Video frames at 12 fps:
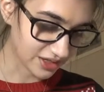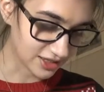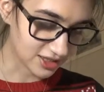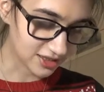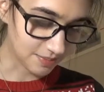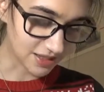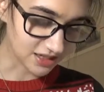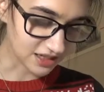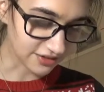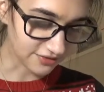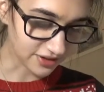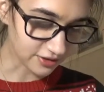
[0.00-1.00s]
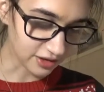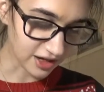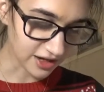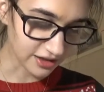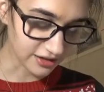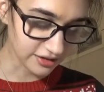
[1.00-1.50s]
Spit to the fill
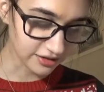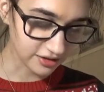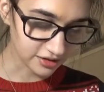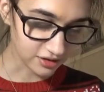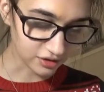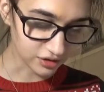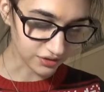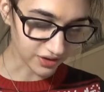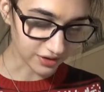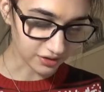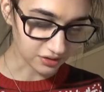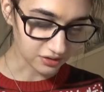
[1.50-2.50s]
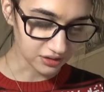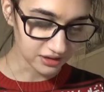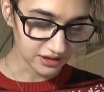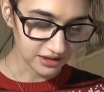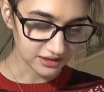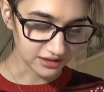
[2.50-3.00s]
line, close funnel,
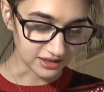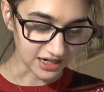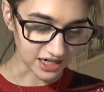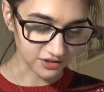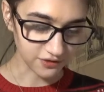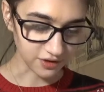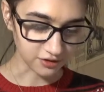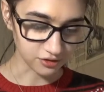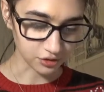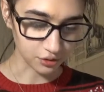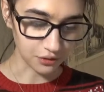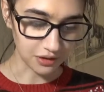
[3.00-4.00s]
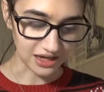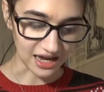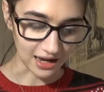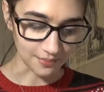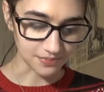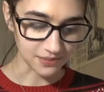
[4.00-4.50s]
detach funnel, screw on
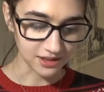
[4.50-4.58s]
cap,